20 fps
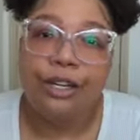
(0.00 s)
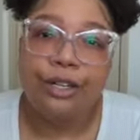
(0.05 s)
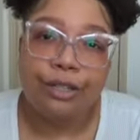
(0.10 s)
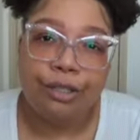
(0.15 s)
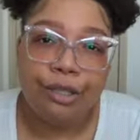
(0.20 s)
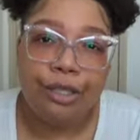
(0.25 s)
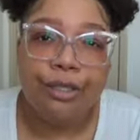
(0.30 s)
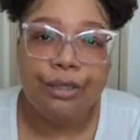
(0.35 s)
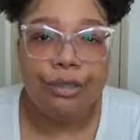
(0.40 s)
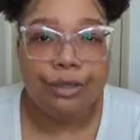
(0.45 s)

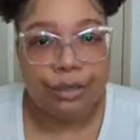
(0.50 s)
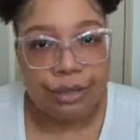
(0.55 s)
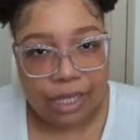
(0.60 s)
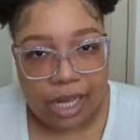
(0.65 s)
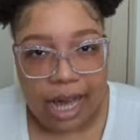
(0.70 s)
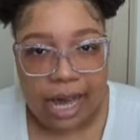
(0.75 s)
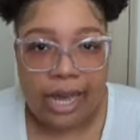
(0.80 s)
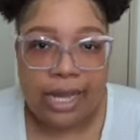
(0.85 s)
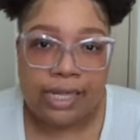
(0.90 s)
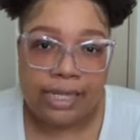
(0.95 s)
cruise
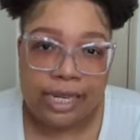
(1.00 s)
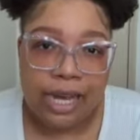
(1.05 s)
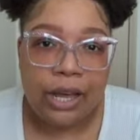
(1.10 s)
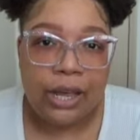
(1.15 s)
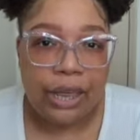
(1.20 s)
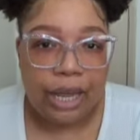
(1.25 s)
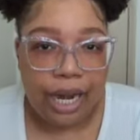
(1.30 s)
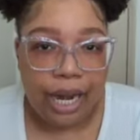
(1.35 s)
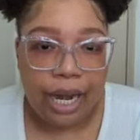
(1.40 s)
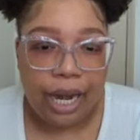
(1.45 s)
lines
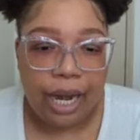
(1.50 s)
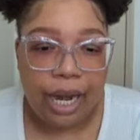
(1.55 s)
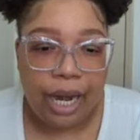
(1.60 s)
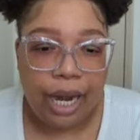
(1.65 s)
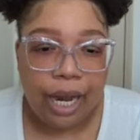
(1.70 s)
out there,